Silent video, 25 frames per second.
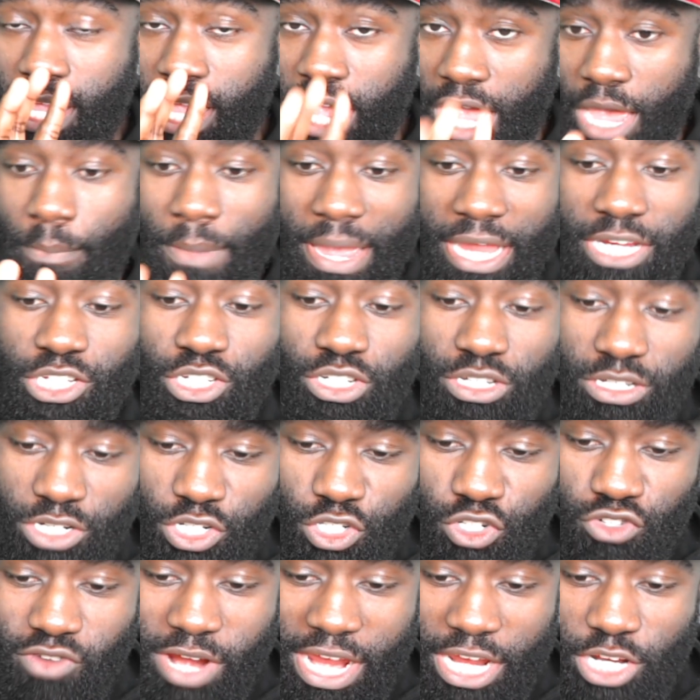I'm actually going
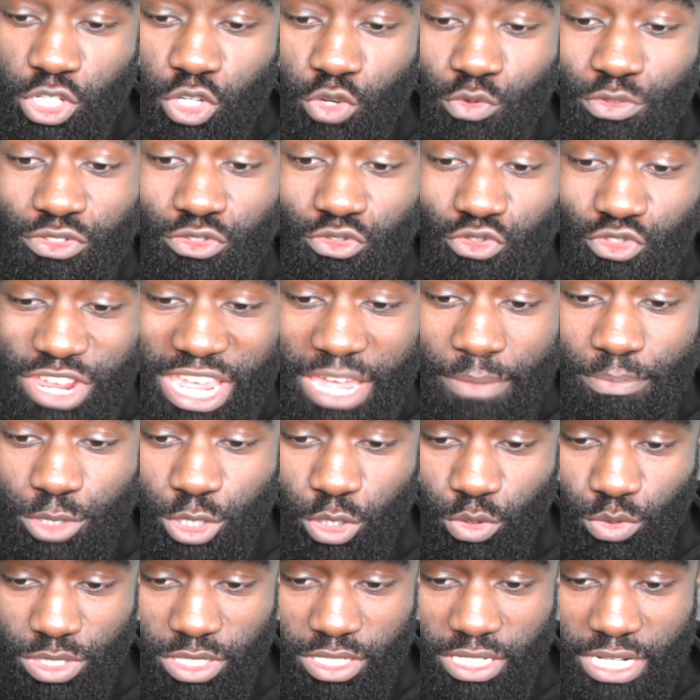to try and do three
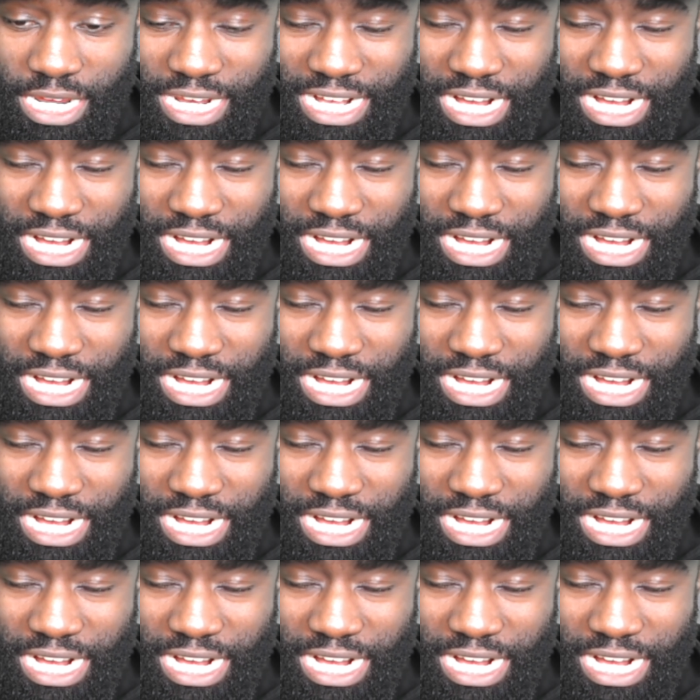episodes today,